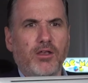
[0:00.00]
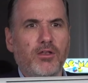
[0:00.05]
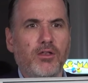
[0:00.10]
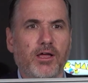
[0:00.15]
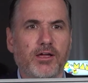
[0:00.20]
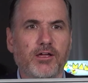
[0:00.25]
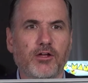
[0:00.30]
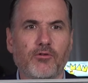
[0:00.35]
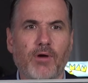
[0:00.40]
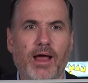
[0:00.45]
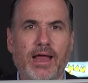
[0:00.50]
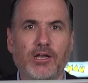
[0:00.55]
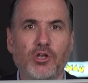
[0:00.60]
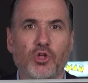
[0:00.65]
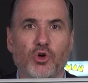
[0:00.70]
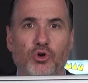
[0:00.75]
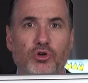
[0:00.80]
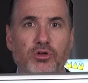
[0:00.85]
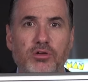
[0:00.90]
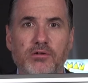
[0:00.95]
Like a great
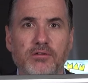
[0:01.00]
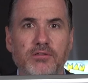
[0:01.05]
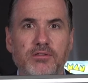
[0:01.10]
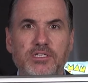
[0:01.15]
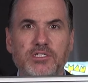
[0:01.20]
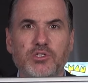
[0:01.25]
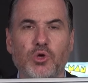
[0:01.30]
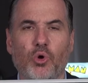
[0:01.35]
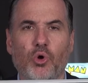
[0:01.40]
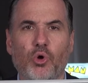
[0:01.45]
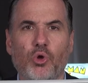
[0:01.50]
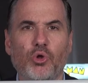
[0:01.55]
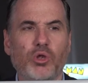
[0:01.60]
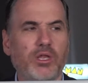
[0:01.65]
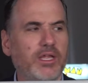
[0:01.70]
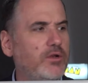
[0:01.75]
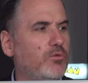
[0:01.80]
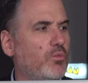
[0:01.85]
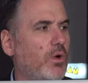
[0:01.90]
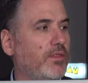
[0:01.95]
look. This
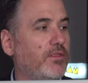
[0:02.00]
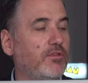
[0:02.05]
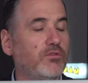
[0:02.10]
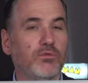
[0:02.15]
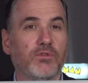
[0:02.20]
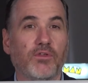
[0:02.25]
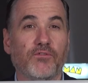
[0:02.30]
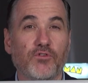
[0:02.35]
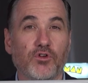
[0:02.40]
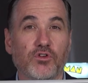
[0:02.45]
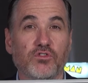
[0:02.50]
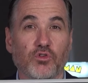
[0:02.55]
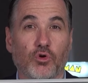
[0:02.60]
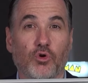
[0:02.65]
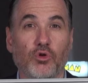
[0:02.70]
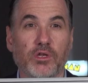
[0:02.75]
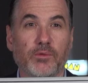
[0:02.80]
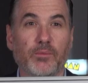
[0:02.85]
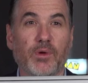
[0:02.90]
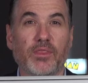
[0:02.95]
all-in-one. This was the first
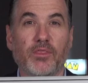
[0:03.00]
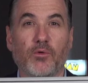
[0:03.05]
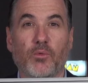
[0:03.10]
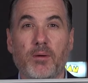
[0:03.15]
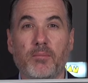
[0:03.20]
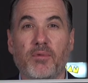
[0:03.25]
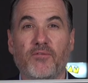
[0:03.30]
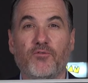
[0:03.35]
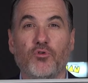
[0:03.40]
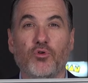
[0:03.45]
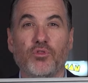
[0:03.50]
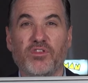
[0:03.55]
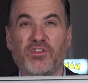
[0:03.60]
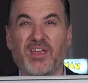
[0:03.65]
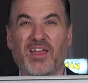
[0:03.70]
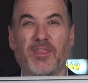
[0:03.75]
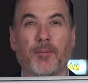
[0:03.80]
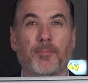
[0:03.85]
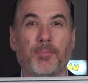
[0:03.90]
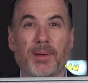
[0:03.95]
all-in-one. The one before this
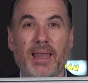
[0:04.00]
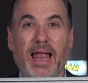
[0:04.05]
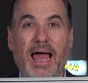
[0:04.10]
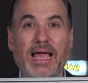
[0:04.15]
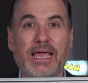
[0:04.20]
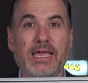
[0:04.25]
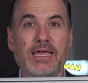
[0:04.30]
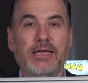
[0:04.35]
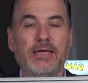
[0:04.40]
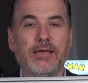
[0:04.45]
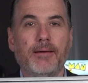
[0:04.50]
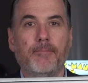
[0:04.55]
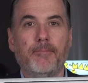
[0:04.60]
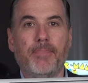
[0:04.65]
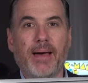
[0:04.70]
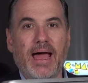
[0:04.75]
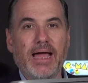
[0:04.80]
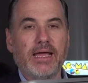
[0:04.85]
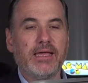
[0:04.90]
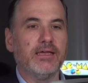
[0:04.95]
had the black
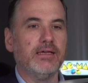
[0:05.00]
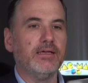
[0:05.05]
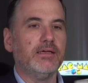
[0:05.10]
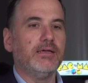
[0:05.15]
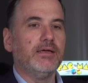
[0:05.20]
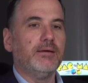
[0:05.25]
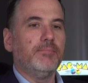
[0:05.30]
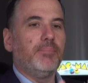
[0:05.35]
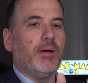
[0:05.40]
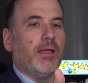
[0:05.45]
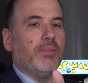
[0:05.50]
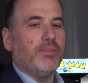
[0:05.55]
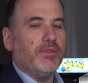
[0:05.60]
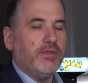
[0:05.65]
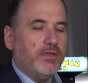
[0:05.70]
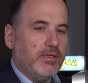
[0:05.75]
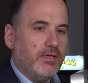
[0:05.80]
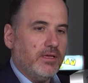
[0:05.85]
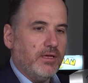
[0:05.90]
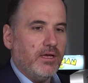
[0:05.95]
back, but
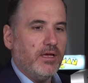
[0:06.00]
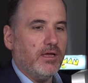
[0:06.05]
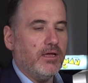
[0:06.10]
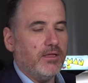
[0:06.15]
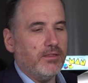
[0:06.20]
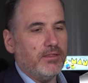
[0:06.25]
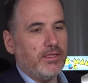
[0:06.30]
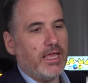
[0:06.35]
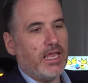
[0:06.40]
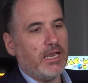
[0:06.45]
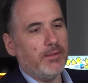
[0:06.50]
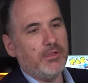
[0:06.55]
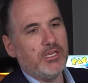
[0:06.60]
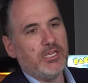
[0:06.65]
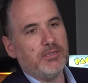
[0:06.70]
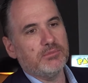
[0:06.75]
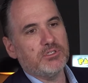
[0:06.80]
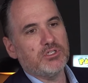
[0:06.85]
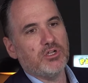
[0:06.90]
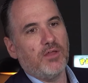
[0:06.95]
the
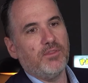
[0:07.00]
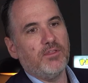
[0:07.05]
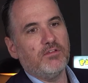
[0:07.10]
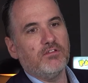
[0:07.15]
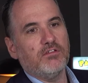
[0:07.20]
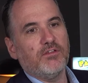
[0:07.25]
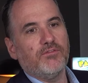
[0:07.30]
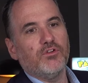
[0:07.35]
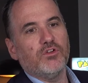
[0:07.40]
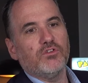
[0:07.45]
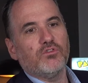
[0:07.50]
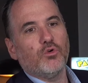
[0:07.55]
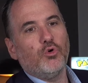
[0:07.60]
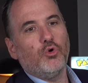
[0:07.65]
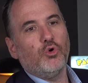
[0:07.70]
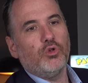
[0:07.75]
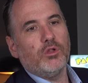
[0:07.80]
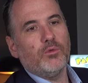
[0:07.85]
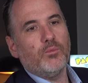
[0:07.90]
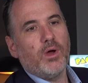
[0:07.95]
aluminium side. This is the first
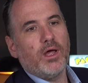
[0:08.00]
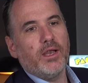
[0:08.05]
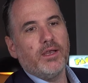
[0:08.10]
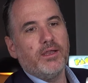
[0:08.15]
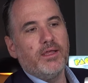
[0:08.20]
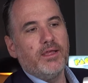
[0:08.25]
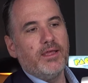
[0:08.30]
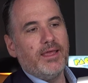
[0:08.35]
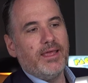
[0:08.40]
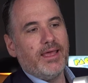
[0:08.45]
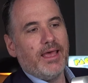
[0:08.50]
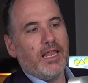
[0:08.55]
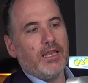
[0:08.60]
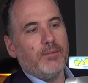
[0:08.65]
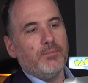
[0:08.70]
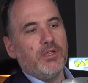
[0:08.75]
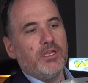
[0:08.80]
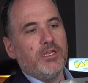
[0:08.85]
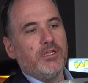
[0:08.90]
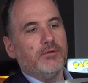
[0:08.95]
all-in-one
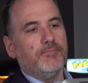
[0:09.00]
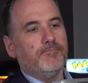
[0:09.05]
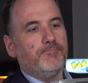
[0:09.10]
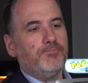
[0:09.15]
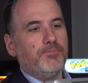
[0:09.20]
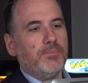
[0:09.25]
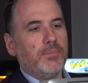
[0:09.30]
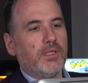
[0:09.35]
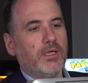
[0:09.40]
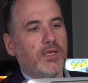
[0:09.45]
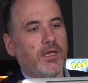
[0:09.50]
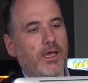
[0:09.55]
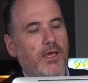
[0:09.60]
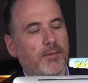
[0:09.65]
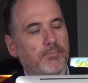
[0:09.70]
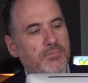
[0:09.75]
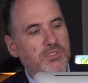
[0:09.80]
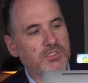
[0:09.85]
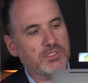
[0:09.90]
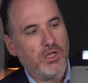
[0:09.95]
aluminium
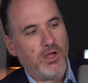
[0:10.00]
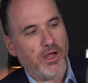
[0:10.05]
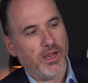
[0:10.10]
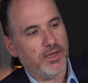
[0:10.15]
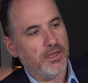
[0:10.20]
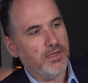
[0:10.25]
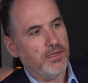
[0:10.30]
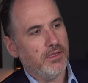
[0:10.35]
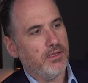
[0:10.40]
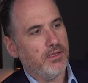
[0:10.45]
design.